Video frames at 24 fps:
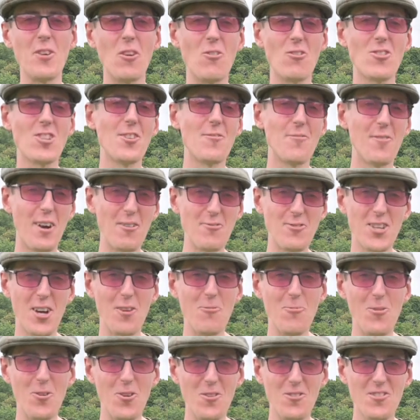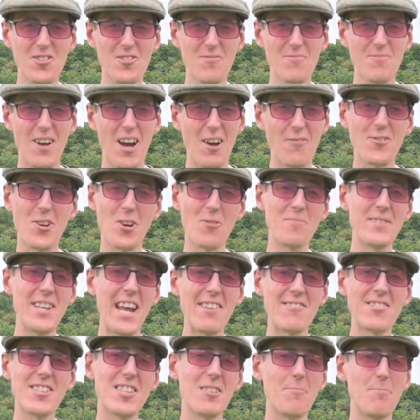Yorkshire Photo Walks, I've come
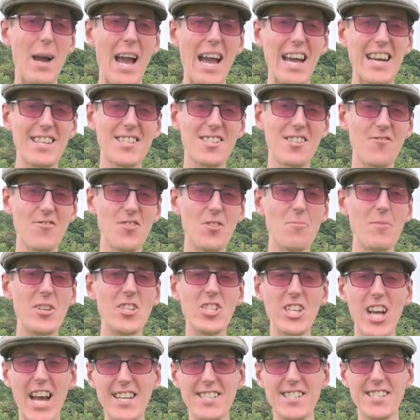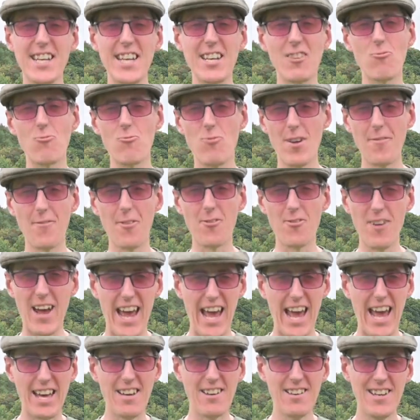down to the banks of the majestic River
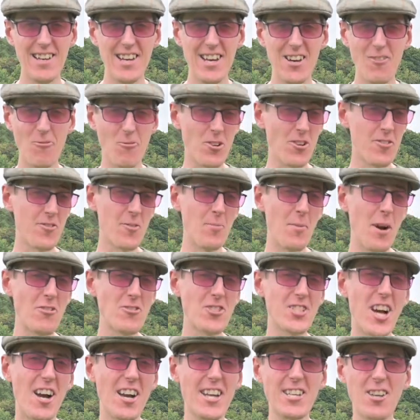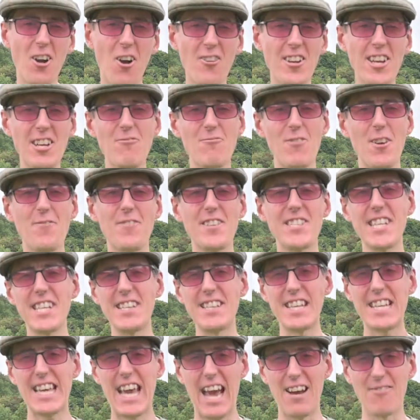Aire, one of the most iconic rivers in
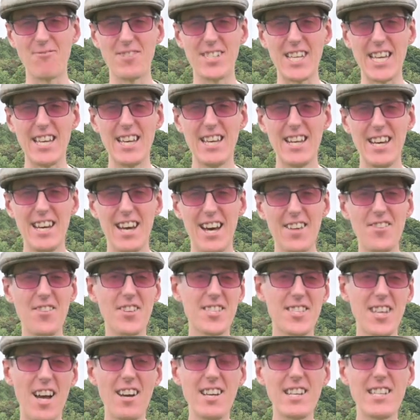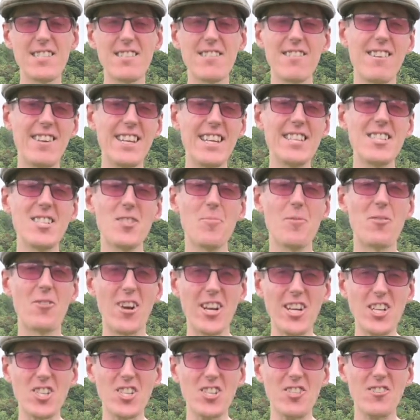the county, and the site and
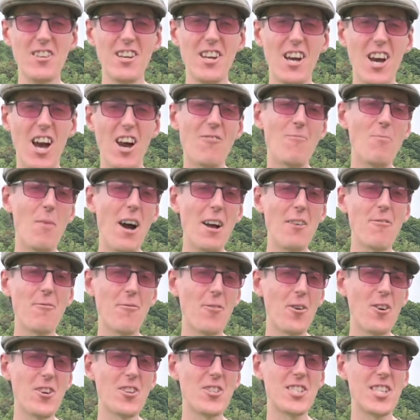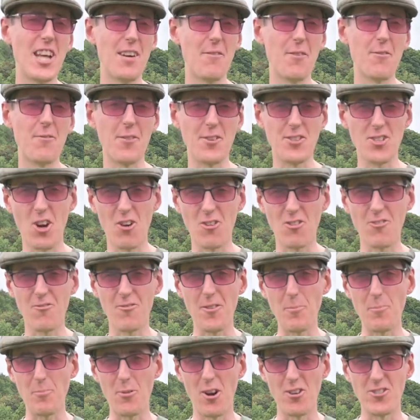inspiration of my first ever
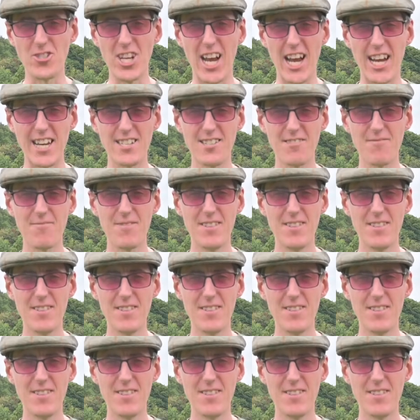photography project.